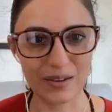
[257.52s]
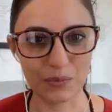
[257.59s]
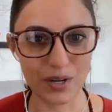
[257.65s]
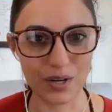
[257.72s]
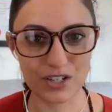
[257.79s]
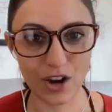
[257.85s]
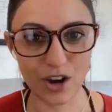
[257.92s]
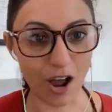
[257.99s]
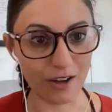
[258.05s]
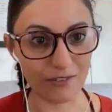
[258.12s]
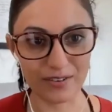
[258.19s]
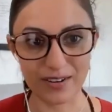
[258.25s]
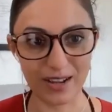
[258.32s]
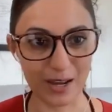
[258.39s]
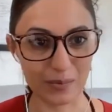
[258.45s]
which
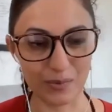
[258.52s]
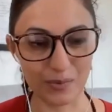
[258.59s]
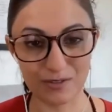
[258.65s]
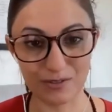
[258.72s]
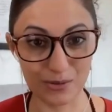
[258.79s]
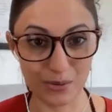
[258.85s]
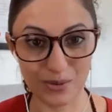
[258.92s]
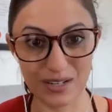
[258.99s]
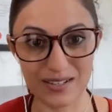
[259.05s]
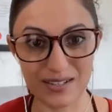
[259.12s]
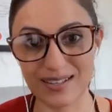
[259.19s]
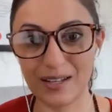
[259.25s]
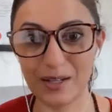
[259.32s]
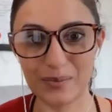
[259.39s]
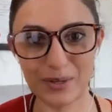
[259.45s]
often come with food as
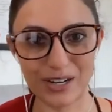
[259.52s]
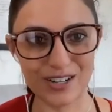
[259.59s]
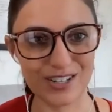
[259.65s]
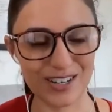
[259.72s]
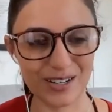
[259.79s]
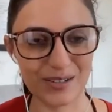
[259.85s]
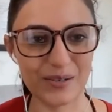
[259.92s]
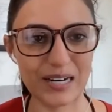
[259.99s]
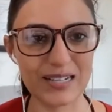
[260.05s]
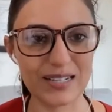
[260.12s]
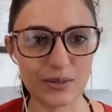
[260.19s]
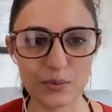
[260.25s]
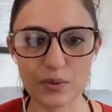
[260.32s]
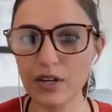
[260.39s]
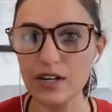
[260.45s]
celebration, right?
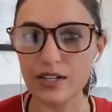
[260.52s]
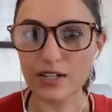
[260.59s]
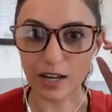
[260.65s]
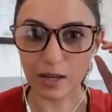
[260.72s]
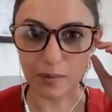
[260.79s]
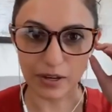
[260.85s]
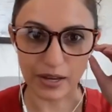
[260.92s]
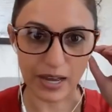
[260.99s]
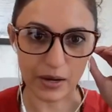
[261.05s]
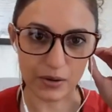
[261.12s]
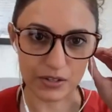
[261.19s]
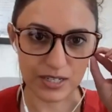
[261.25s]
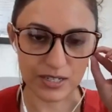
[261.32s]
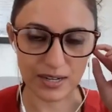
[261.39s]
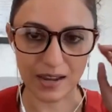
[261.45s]
So we're going to talk about how
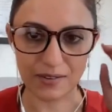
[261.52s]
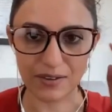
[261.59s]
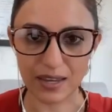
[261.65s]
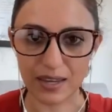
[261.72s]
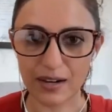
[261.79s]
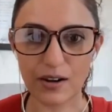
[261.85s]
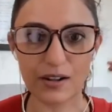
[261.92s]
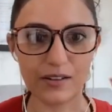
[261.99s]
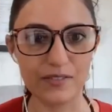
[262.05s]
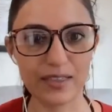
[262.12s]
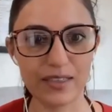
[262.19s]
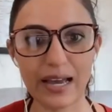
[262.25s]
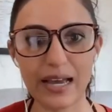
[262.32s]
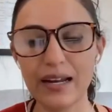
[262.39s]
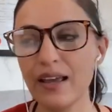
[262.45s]
to navigate all of
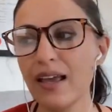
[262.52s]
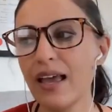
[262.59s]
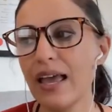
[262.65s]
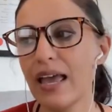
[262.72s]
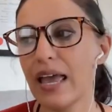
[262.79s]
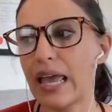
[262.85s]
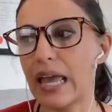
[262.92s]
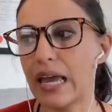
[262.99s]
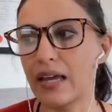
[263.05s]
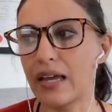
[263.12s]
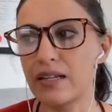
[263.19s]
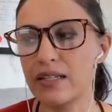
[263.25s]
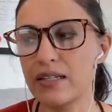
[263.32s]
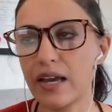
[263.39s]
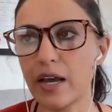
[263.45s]
that.
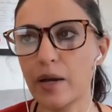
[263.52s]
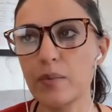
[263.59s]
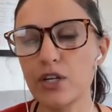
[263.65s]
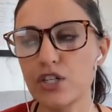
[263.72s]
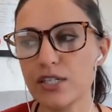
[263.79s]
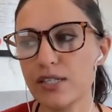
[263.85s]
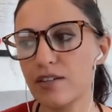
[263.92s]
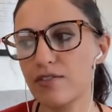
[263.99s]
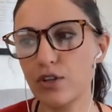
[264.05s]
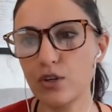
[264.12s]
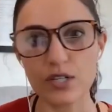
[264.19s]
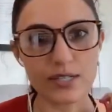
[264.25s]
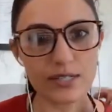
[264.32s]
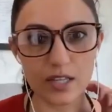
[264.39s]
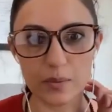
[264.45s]
And just a few
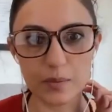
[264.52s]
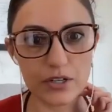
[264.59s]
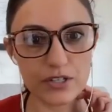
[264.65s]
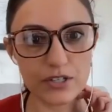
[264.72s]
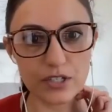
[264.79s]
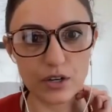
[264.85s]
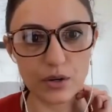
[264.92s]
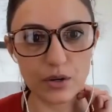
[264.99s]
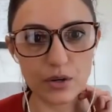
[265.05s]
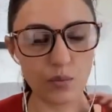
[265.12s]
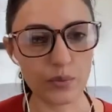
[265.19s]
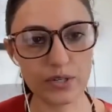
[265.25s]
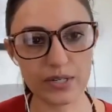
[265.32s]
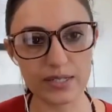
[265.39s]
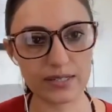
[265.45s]
disclaimers,
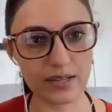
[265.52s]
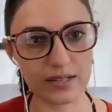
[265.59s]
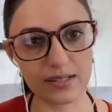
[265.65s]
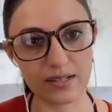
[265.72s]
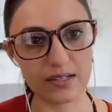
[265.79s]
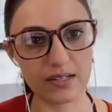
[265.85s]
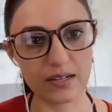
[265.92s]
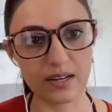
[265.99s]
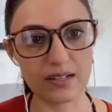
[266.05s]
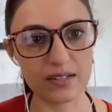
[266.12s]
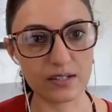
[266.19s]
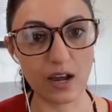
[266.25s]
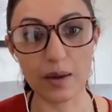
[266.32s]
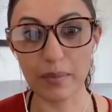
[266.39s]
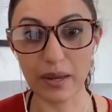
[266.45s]
what we're discussing today is
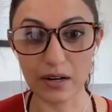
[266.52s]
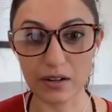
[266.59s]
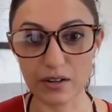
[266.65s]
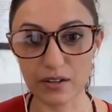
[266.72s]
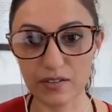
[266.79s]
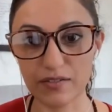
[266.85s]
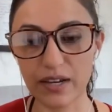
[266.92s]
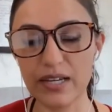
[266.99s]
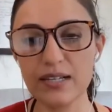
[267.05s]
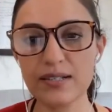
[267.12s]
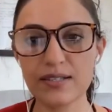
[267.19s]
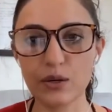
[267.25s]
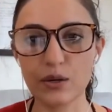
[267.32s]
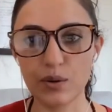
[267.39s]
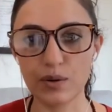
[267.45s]
not medical advice.
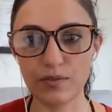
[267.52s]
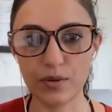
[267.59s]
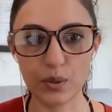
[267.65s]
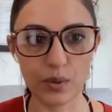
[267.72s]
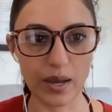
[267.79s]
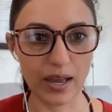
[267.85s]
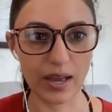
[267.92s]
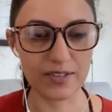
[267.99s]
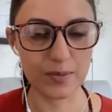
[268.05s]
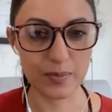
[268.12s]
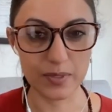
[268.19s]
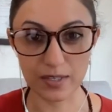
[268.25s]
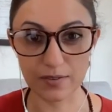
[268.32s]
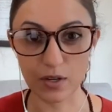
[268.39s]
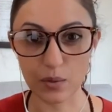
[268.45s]
So if you have
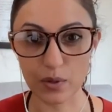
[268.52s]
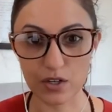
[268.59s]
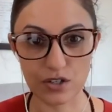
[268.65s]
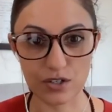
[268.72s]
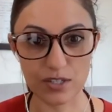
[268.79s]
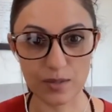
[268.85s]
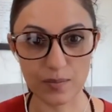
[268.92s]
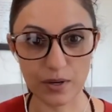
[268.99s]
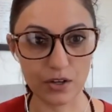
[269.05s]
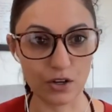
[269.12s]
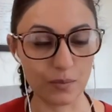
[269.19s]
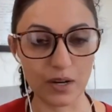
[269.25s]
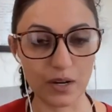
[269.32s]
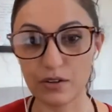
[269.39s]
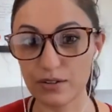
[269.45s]
specific questions about your
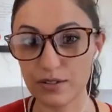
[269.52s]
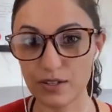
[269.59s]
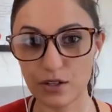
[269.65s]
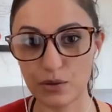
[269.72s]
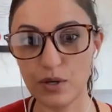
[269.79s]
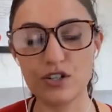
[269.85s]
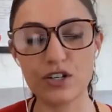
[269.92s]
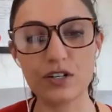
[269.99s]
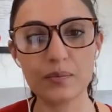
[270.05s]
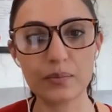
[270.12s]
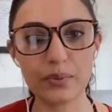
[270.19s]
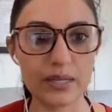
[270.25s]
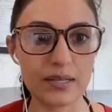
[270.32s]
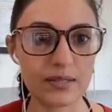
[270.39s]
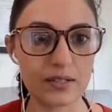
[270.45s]
medical situation,
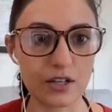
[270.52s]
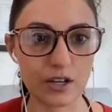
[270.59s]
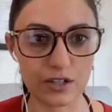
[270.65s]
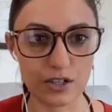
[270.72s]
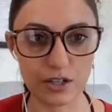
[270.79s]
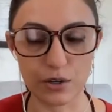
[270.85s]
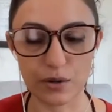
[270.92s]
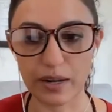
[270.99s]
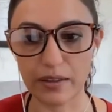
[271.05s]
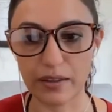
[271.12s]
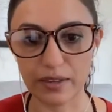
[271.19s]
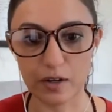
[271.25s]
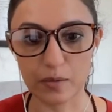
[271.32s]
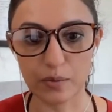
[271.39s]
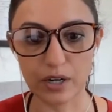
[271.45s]
please talk to your
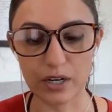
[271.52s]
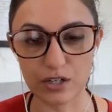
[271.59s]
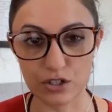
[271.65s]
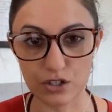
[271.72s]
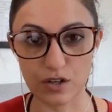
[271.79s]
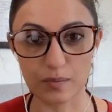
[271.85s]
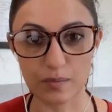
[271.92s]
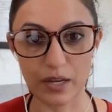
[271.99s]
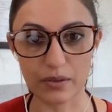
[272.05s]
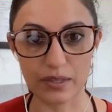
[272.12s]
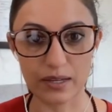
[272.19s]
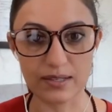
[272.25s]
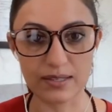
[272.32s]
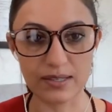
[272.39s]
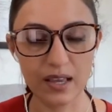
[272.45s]
healthcare practitioner about
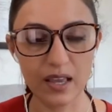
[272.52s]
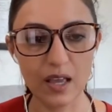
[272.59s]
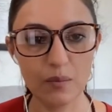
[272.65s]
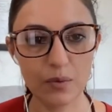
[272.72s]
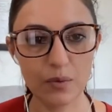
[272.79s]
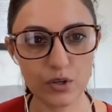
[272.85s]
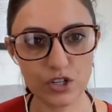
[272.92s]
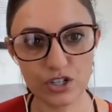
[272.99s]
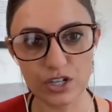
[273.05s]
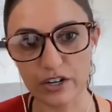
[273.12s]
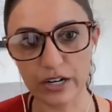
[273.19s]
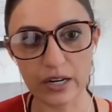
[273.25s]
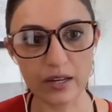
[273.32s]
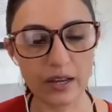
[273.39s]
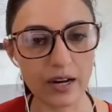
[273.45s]
this. But we're
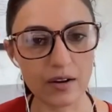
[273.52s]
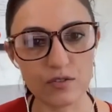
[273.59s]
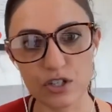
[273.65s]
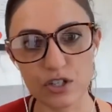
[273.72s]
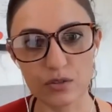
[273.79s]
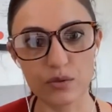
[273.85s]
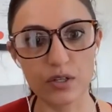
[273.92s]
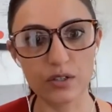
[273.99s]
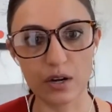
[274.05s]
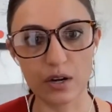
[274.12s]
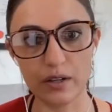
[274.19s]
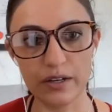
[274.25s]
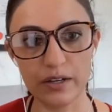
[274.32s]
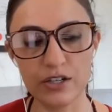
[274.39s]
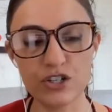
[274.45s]
sharing kind of general
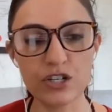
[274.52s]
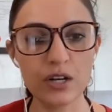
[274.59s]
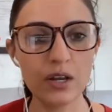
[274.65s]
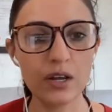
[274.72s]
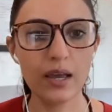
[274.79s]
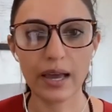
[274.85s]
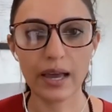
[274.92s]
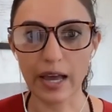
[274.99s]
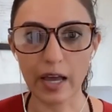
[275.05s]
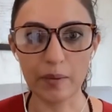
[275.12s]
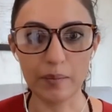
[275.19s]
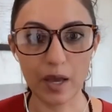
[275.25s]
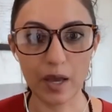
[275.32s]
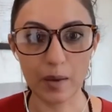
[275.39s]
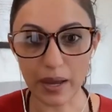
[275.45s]
knowledge
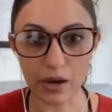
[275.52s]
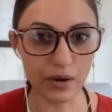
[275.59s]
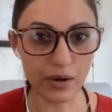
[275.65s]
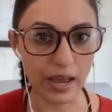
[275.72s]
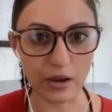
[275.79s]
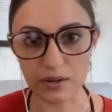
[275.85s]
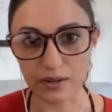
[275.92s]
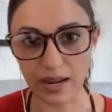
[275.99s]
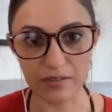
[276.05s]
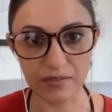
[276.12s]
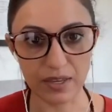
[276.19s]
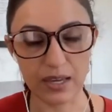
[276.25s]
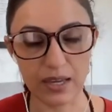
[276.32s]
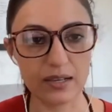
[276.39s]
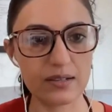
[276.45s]
about how to
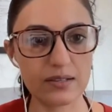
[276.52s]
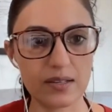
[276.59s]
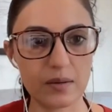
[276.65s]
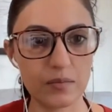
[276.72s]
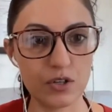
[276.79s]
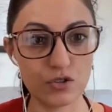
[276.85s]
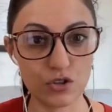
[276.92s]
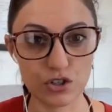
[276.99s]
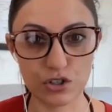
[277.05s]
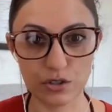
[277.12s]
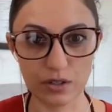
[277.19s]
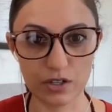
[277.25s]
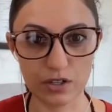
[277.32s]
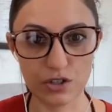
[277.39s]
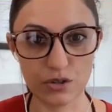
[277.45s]
navigate some nutritional
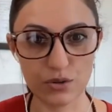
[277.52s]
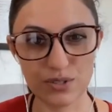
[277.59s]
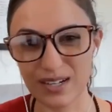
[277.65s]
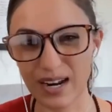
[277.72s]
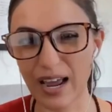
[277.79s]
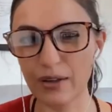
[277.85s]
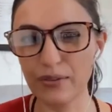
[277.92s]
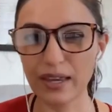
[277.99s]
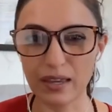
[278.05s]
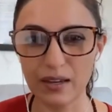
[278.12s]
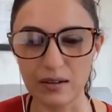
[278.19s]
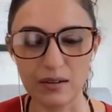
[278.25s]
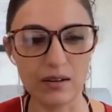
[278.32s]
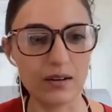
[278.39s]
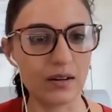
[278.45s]
issues and how that
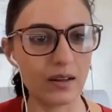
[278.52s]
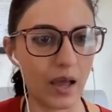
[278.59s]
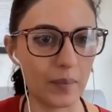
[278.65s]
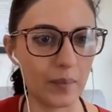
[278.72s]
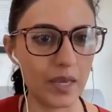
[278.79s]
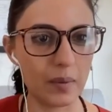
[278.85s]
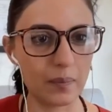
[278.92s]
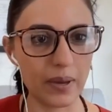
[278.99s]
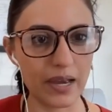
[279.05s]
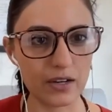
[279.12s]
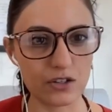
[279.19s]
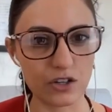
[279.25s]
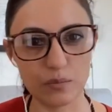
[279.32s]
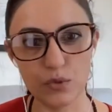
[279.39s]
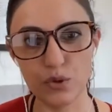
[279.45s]
can
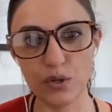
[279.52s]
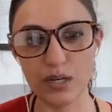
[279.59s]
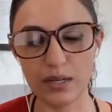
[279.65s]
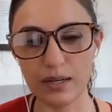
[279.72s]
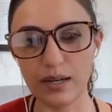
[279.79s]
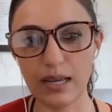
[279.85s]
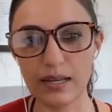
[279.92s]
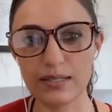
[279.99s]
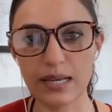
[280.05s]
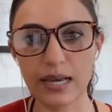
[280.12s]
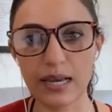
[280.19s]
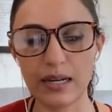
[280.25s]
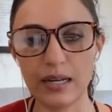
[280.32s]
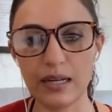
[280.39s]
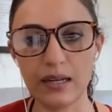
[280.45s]
impact our mood and
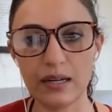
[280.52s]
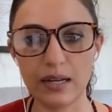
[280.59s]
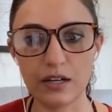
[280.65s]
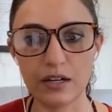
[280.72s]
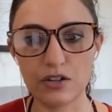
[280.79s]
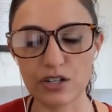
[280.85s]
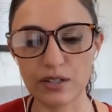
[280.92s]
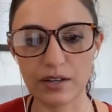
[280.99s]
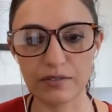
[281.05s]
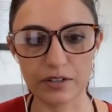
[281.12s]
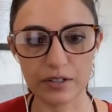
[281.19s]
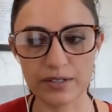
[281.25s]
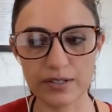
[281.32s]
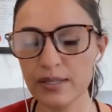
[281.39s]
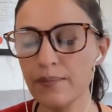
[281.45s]
anxiety and energy
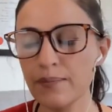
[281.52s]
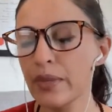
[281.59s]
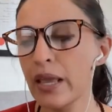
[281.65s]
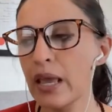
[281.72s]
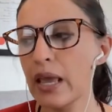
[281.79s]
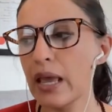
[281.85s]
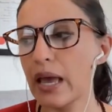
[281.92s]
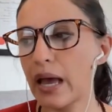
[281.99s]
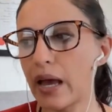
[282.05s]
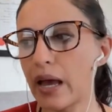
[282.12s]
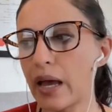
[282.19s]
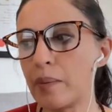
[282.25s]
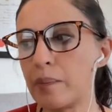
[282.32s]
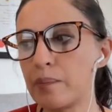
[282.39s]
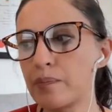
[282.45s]
levels.
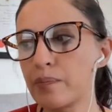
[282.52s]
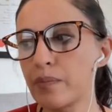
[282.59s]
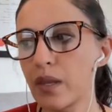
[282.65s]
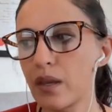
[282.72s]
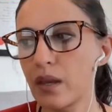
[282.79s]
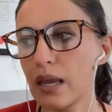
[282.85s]
And